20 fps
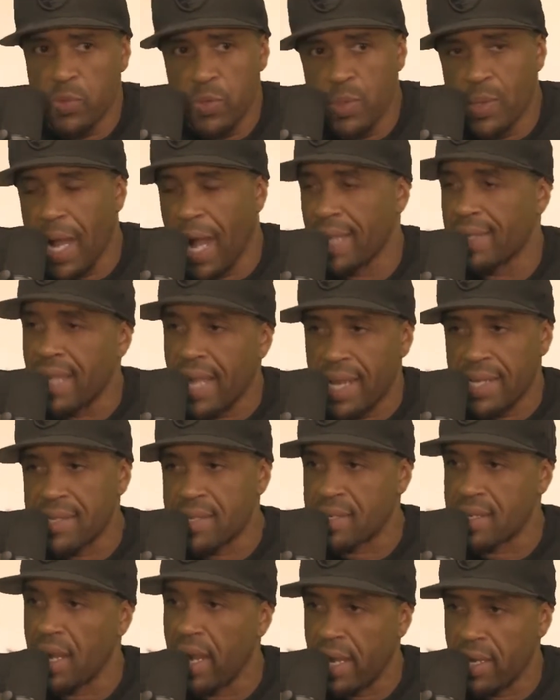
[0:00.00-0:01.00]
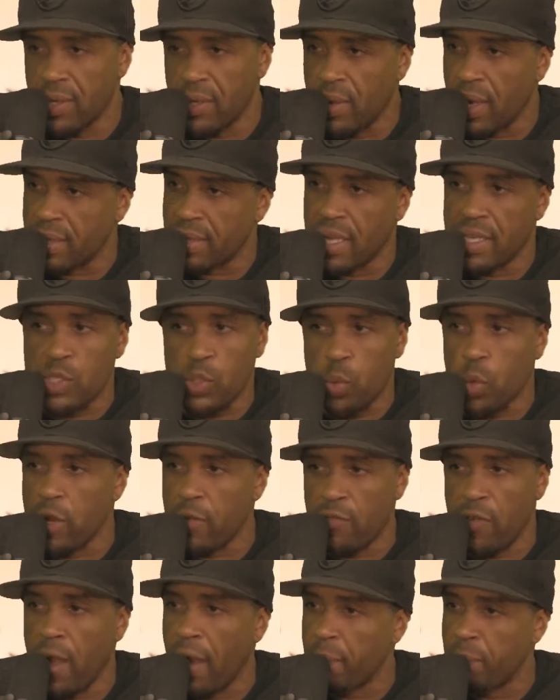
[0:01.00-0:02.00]
got that set, you got that
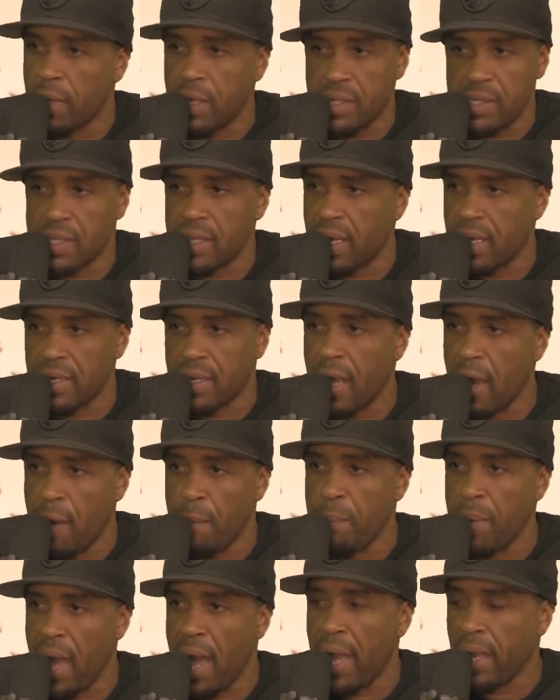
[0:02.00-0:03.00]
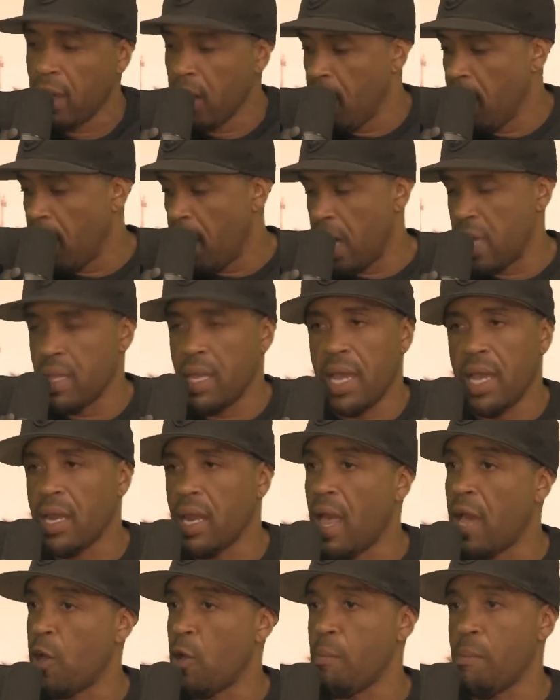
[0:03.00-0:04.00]
25-minute set down pack, and the
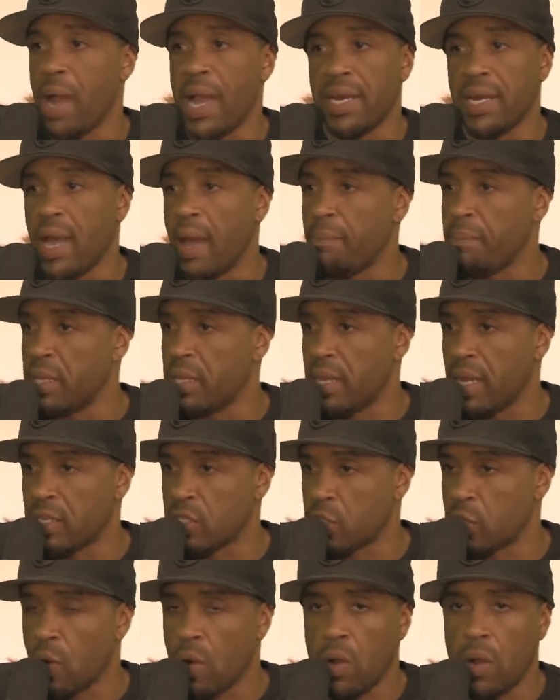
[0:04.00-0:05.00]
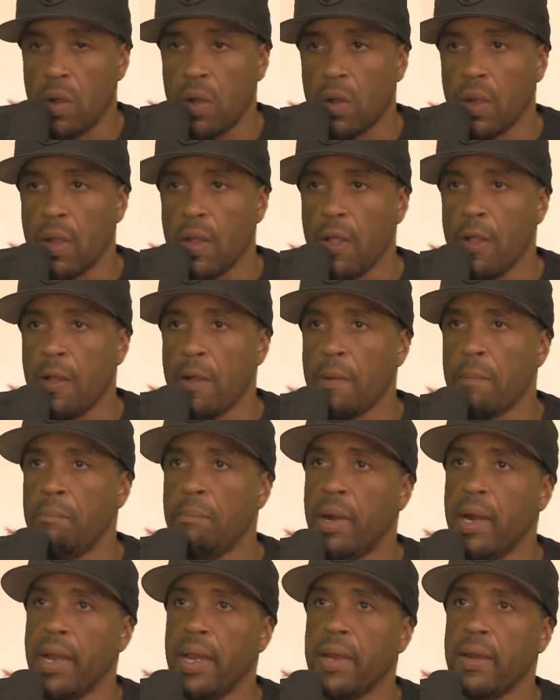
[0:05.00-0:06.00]
headliner might not be that strong.
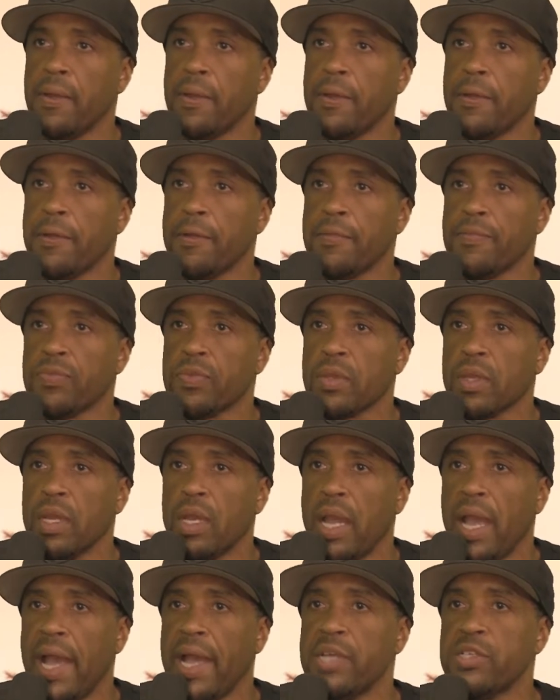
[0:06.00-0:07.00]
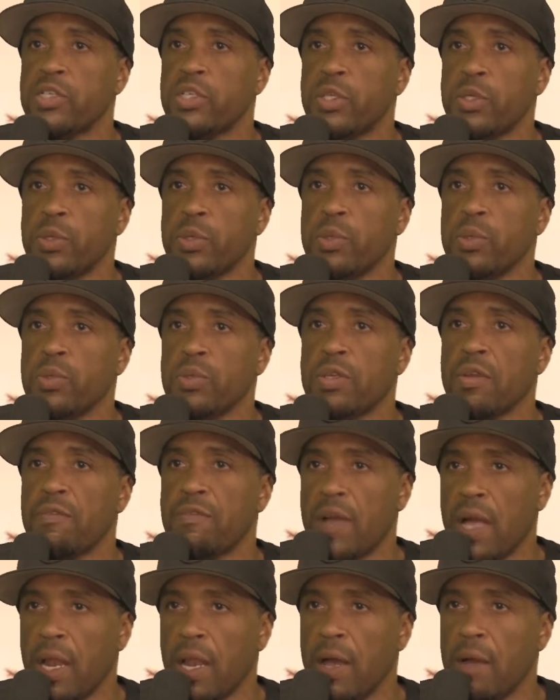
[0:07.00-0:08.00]
But as you
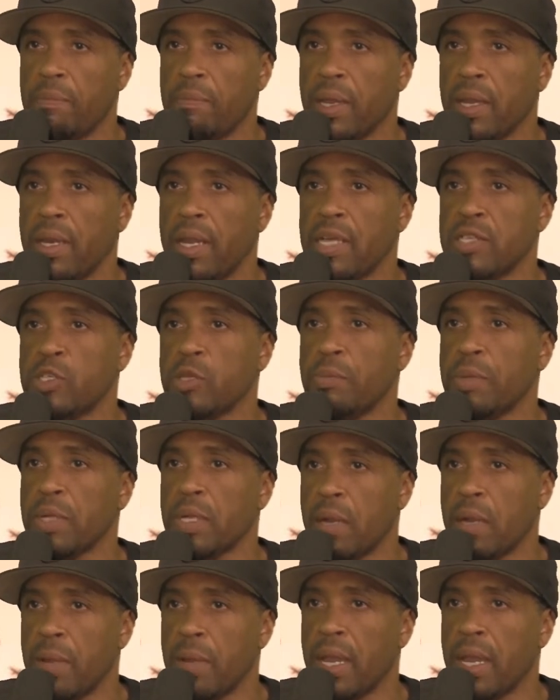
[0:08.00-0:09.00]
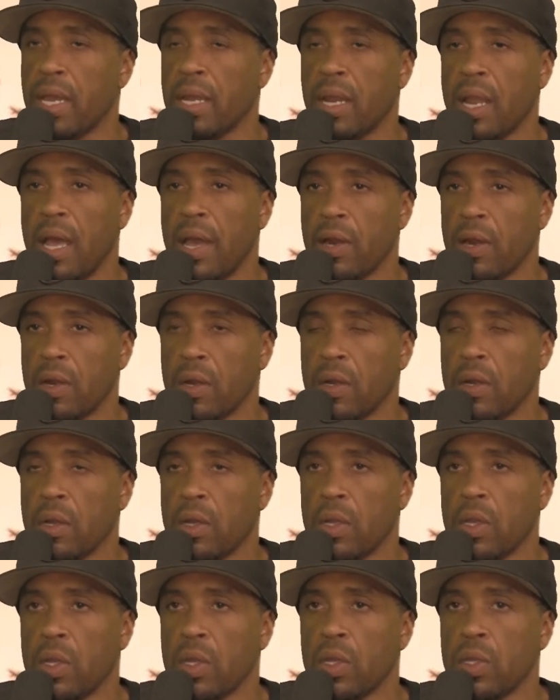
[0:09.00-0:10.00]
develop and as you become a headliner,
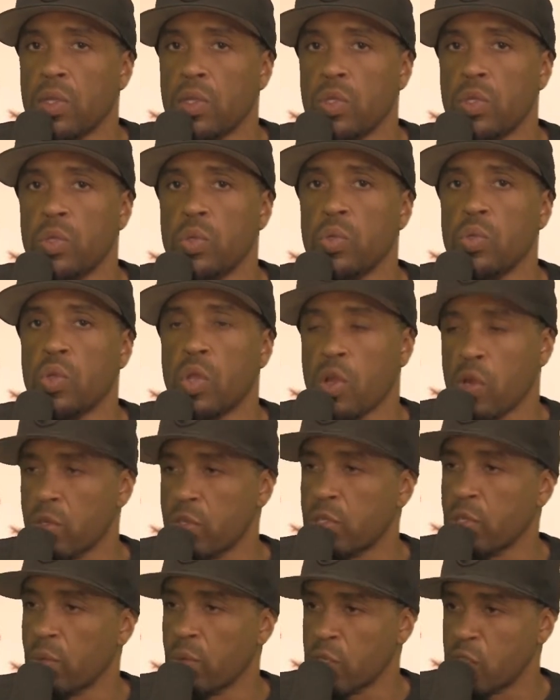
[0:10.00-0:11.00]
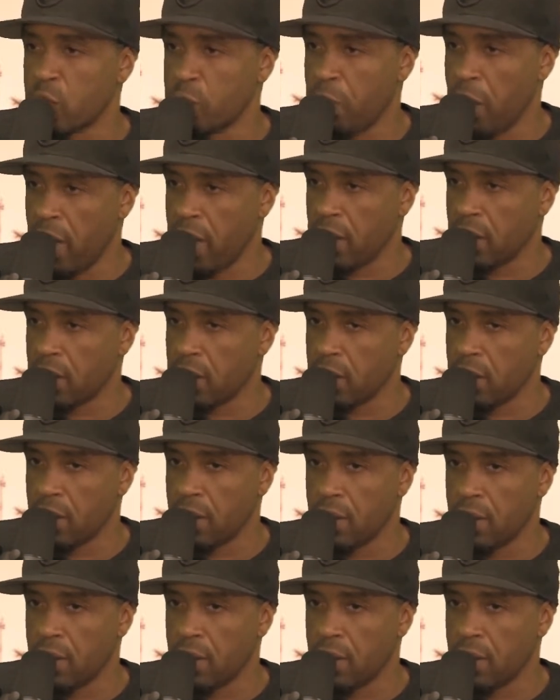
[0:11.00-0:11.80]
you learn to respect